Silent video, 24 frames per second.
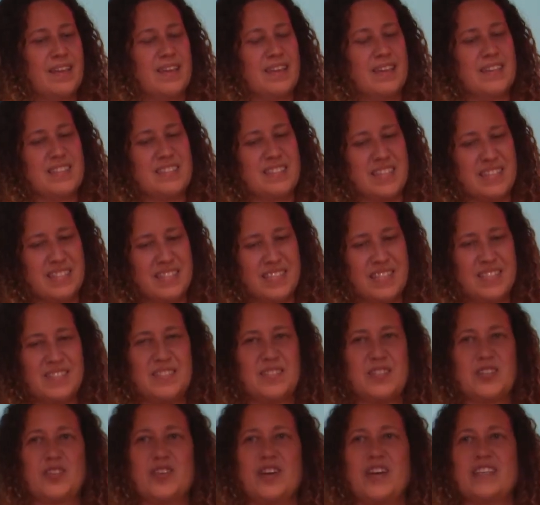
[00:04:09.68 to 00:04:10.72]
is
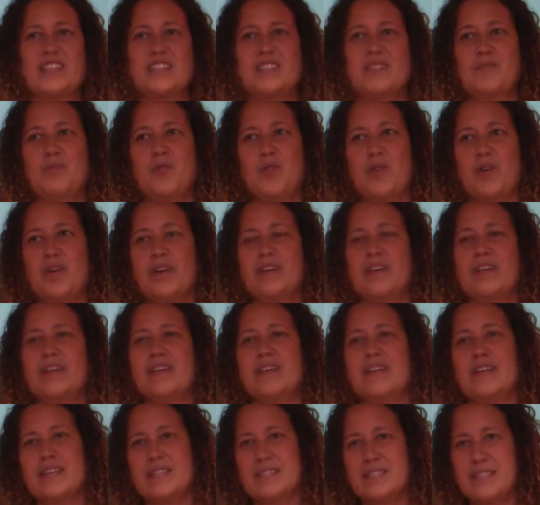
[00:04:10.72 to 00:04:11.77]
consistent across the board
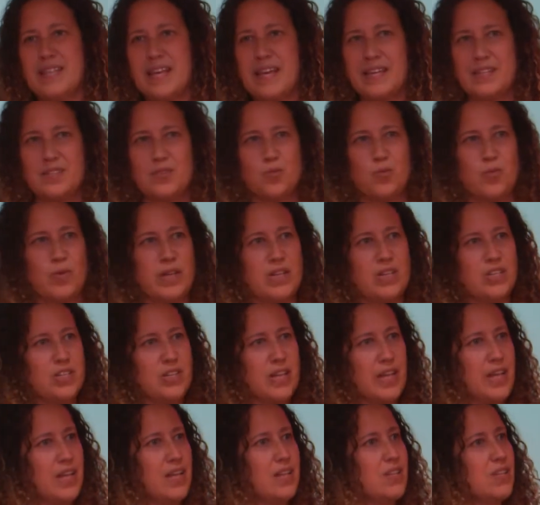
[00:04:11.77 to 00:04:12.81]
is that when
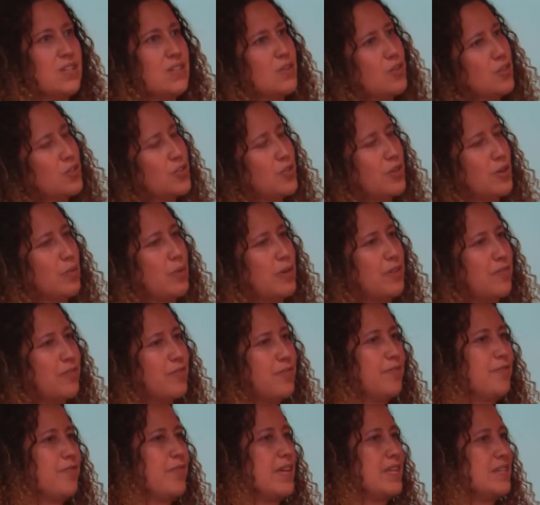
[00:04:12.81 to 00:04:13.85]

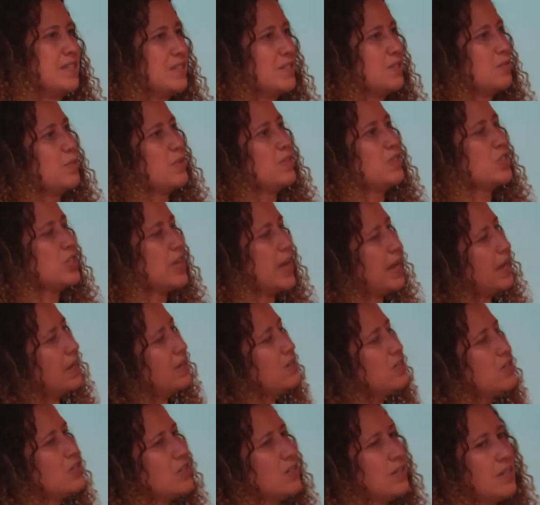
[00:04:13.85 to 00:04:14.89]
faced with
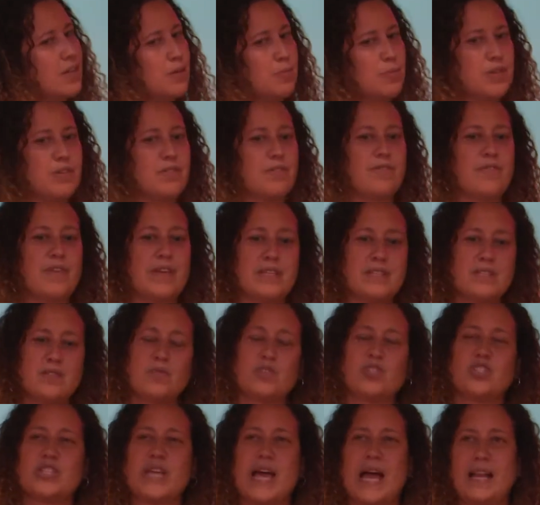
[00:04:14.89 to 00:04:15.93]
change and when faced
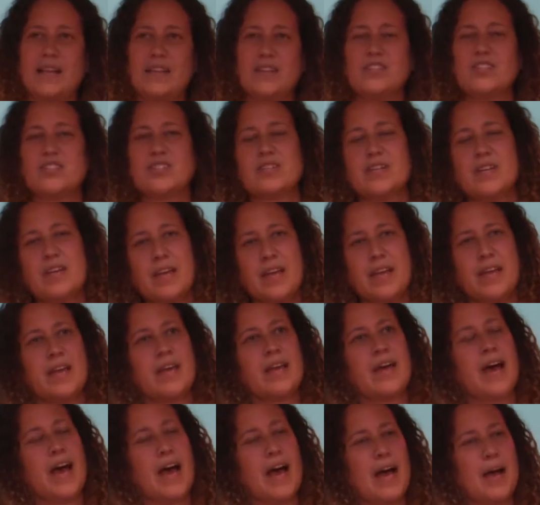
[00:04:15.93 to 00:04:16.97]
with challenge,
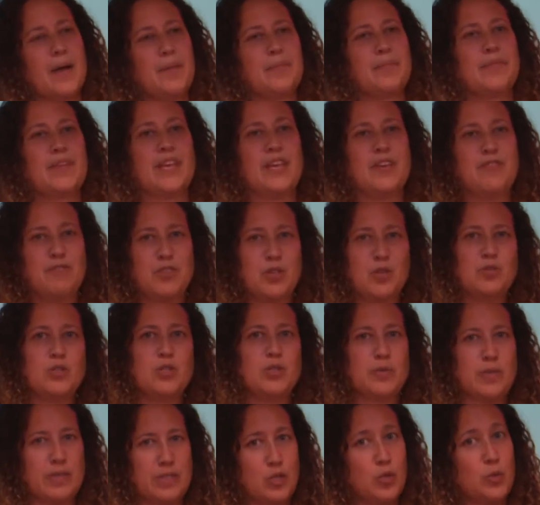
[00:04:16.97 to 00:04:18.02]
if you
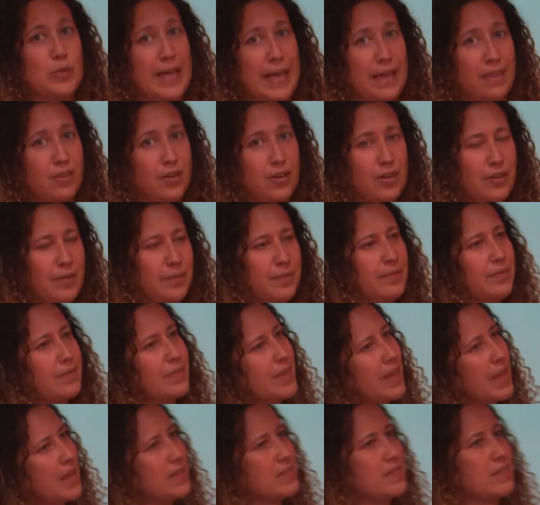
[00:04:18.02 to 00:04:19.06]
do it together
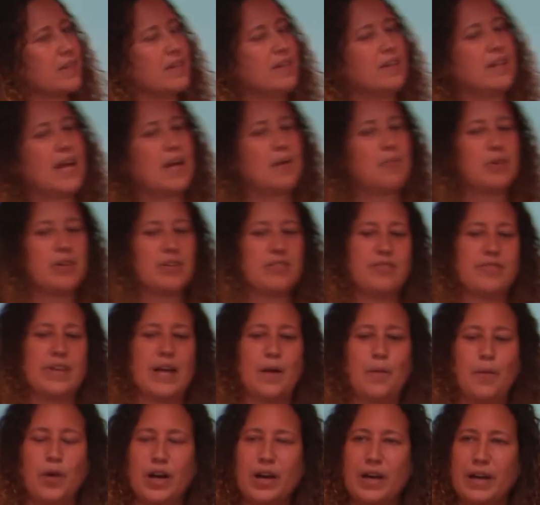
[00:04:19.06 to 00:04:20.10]
as a collaborative
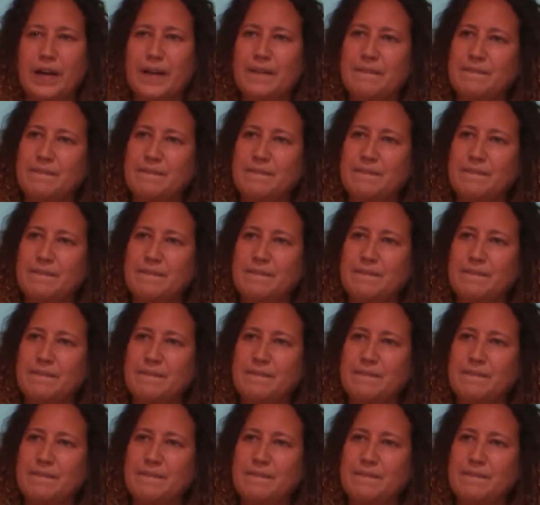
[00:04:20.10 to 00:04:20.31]
network,